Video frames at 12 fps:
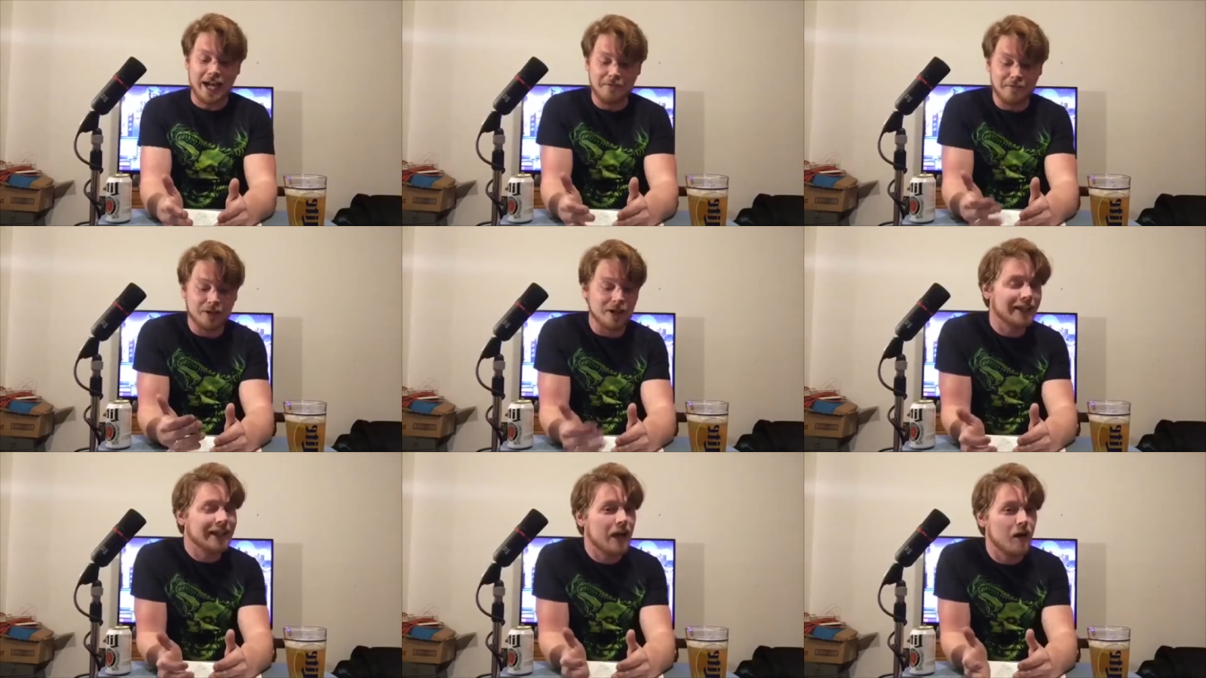I feel
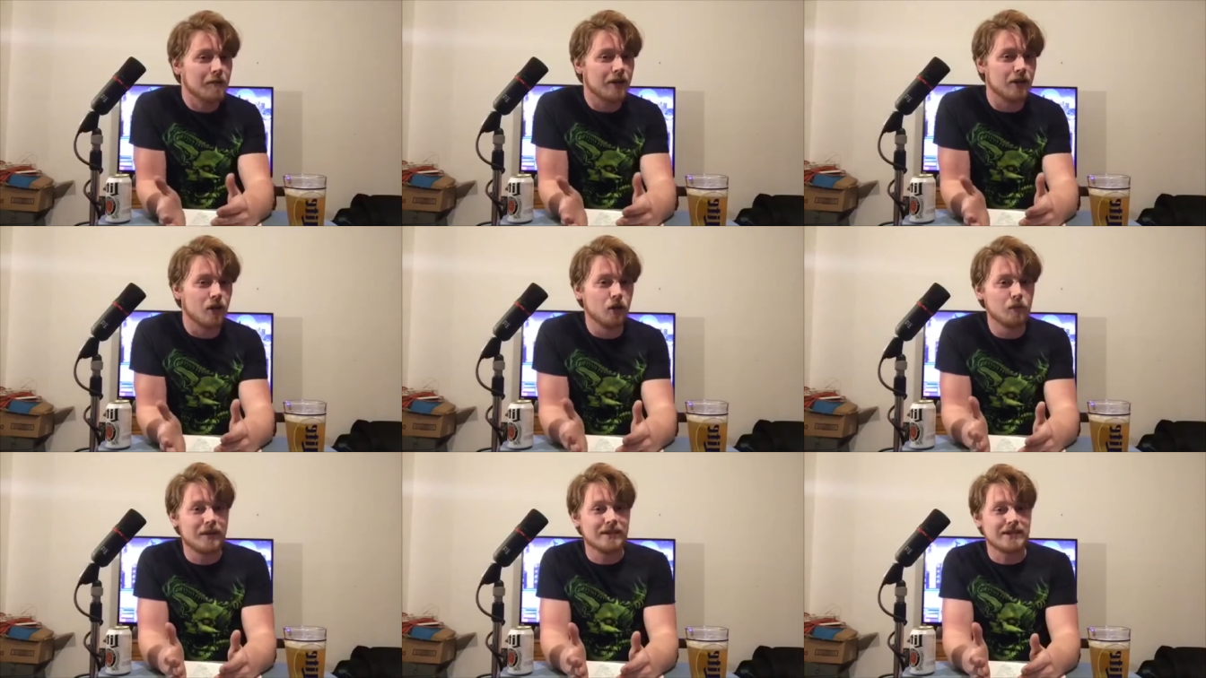like now I'm getting old
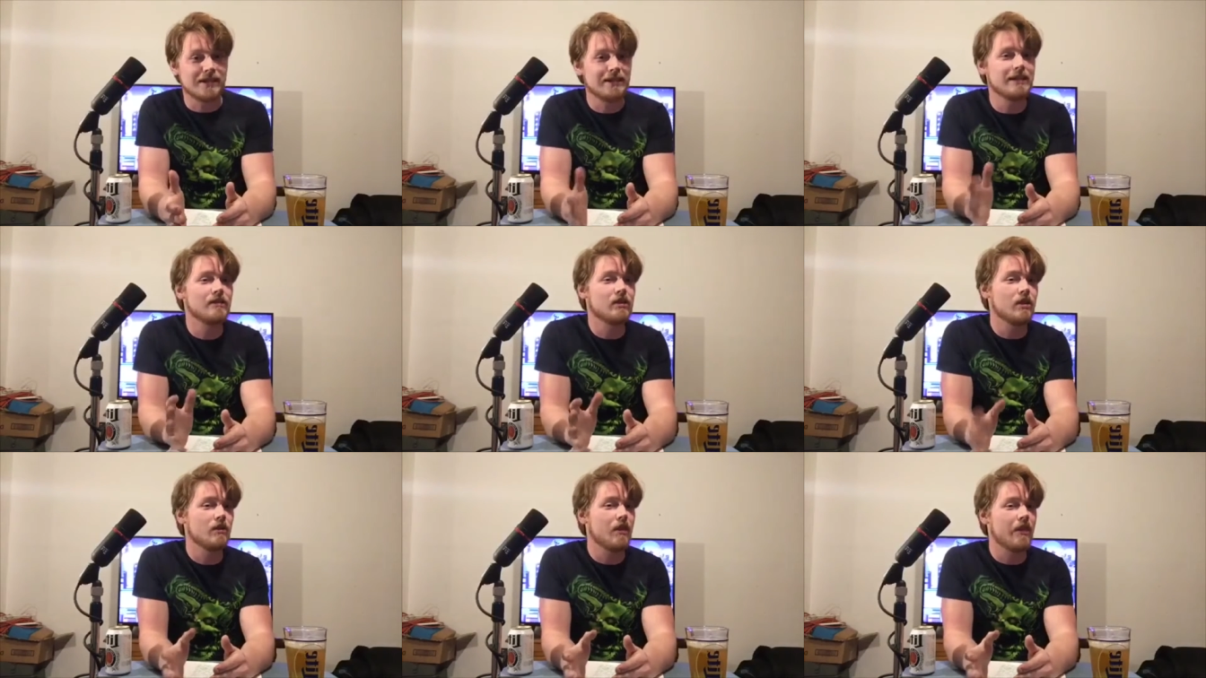because I didn't even
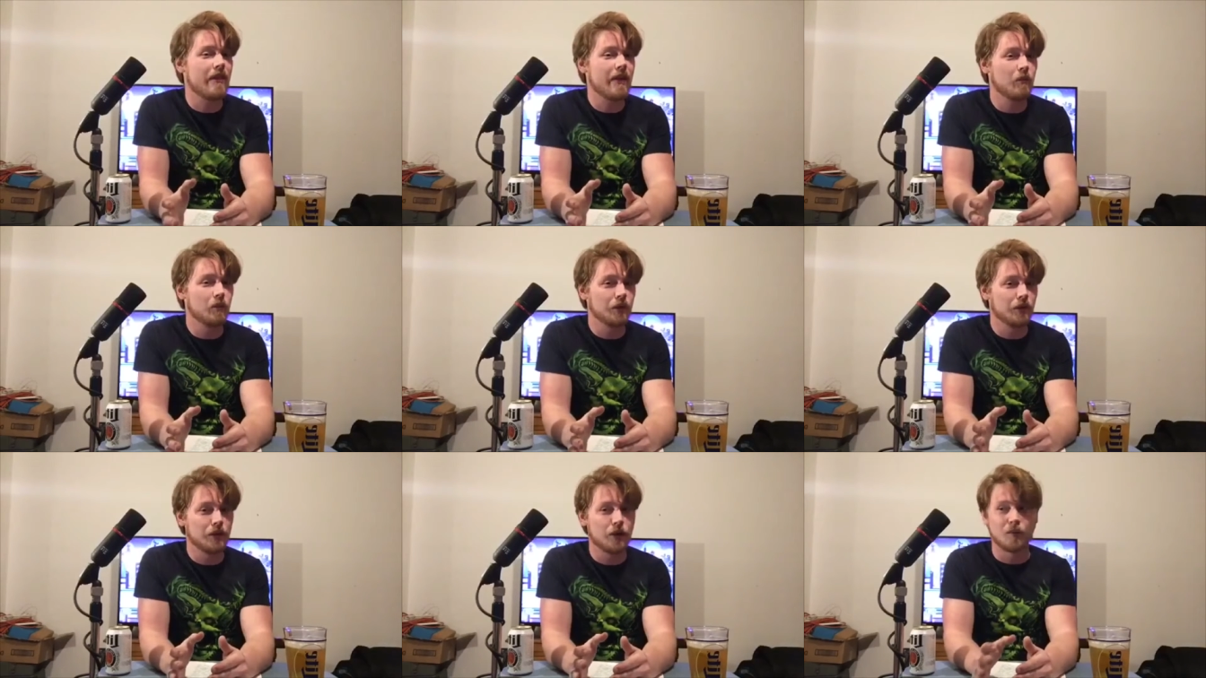know that they
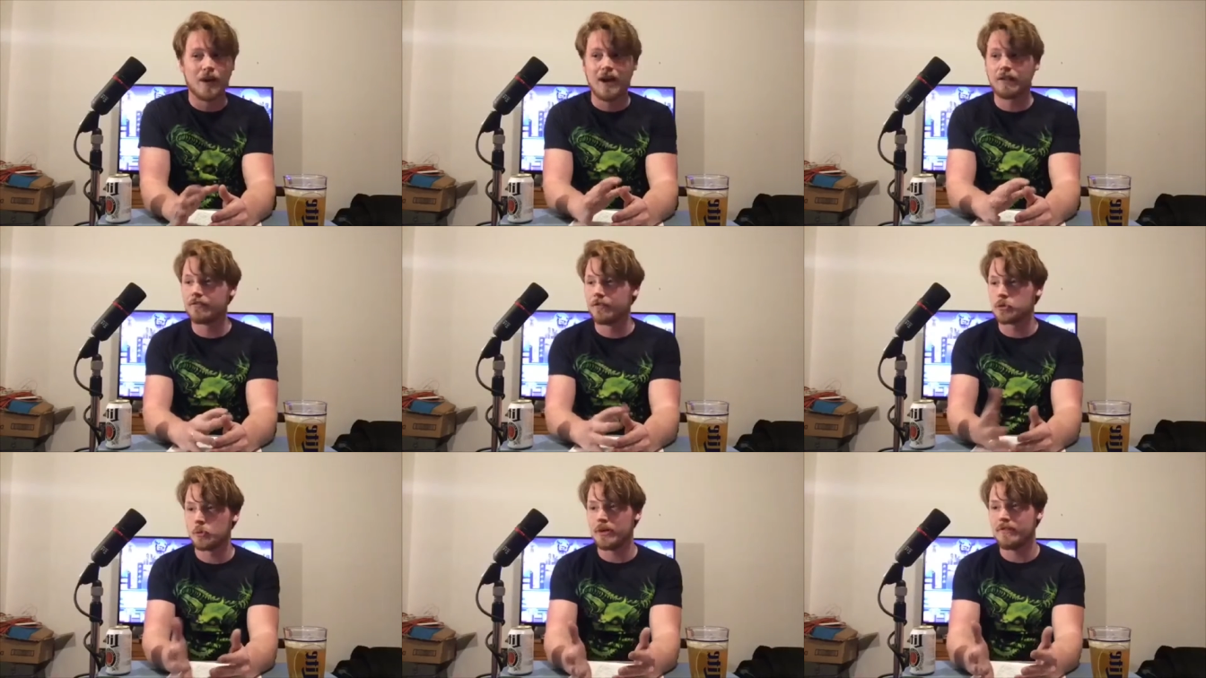were around for
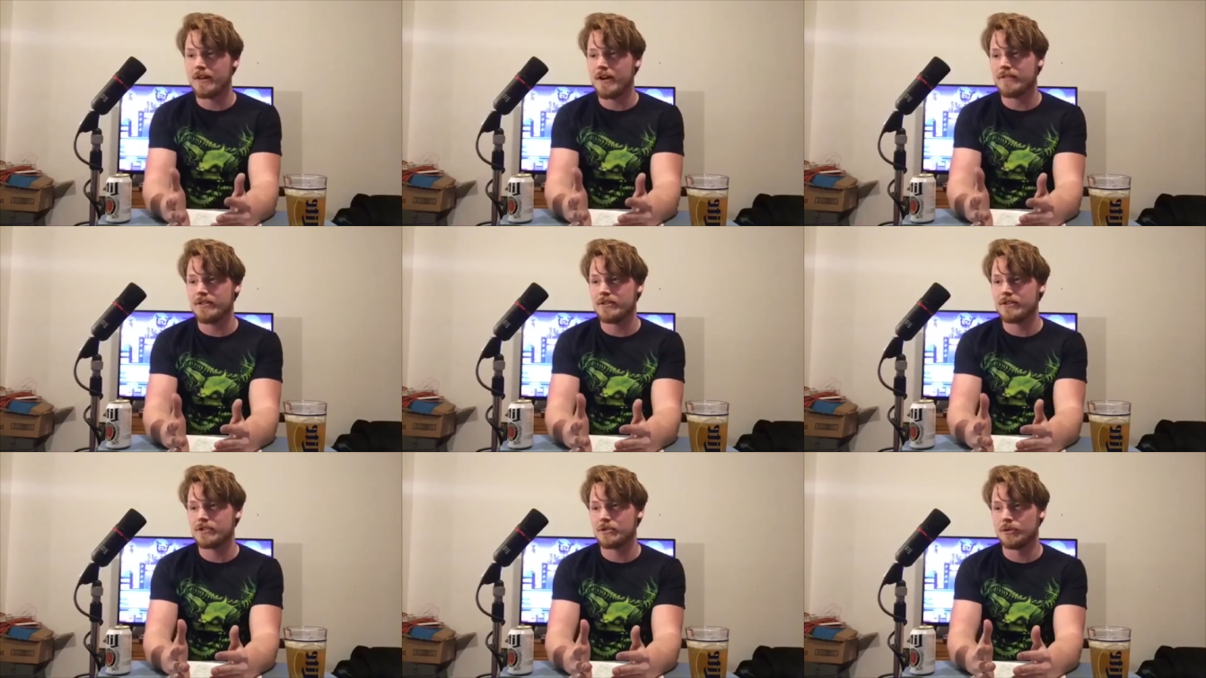25
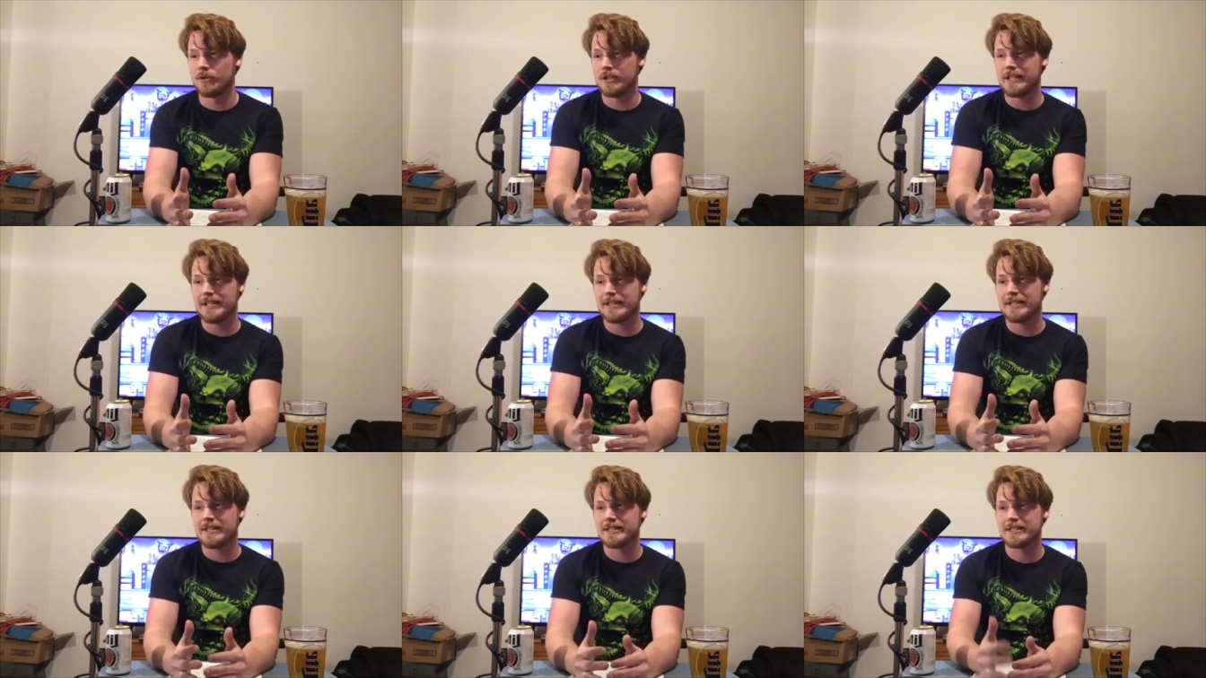years in order to get
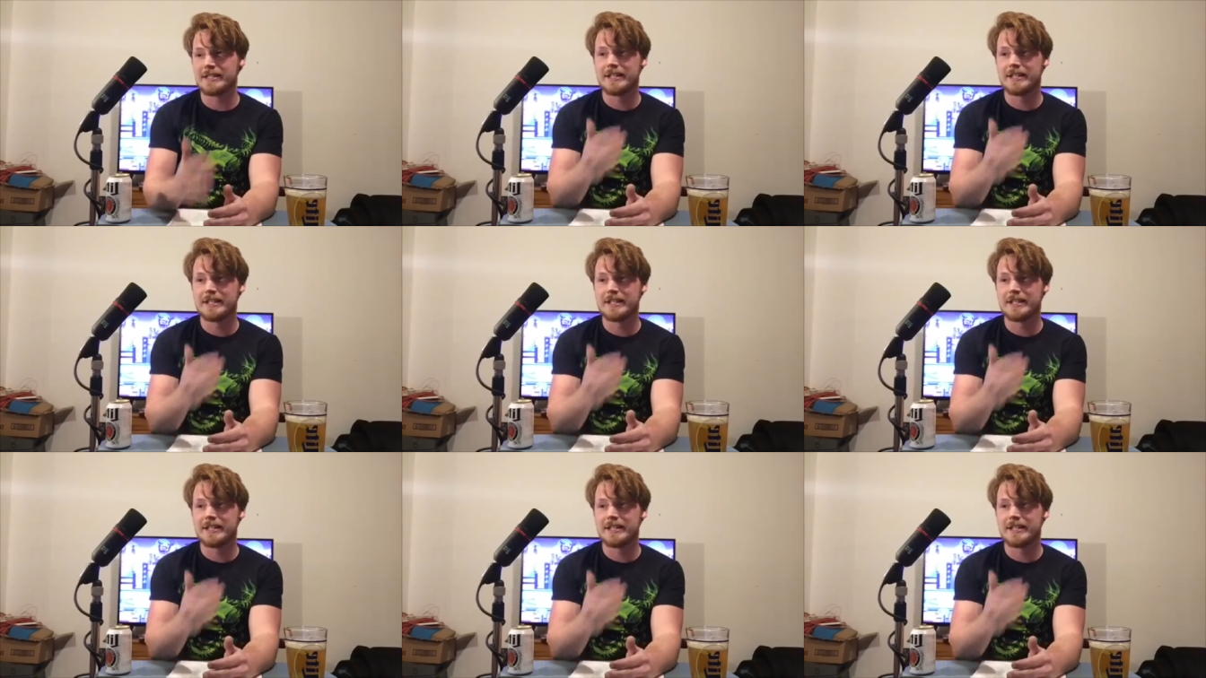this.